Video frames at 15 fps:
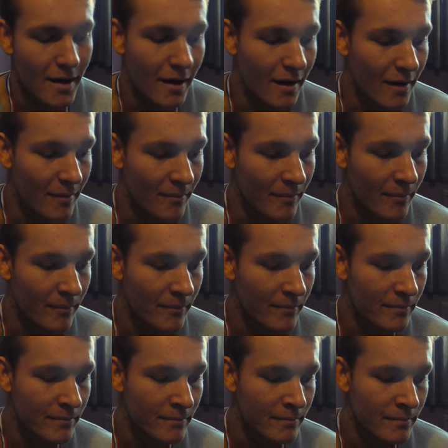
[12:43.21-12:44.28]

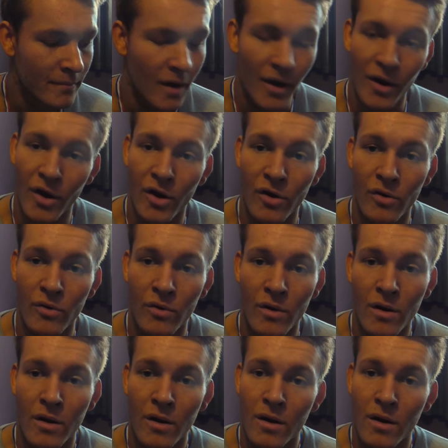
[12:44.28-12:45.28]
I know